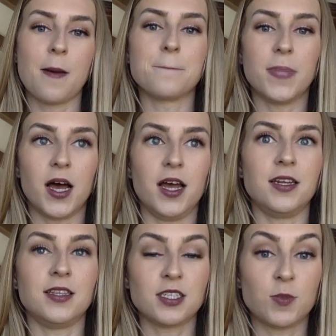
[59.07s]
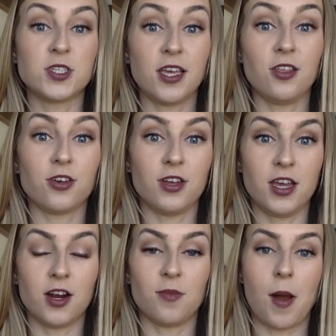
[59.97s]
But this particular
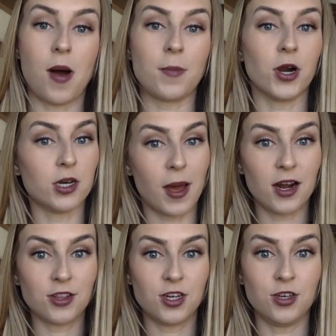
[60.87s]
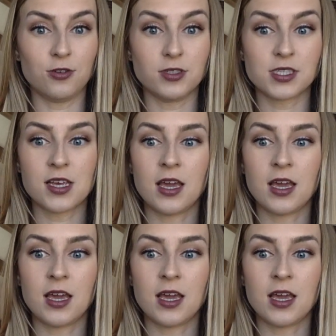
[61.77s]
year, my mom heard about it on the news.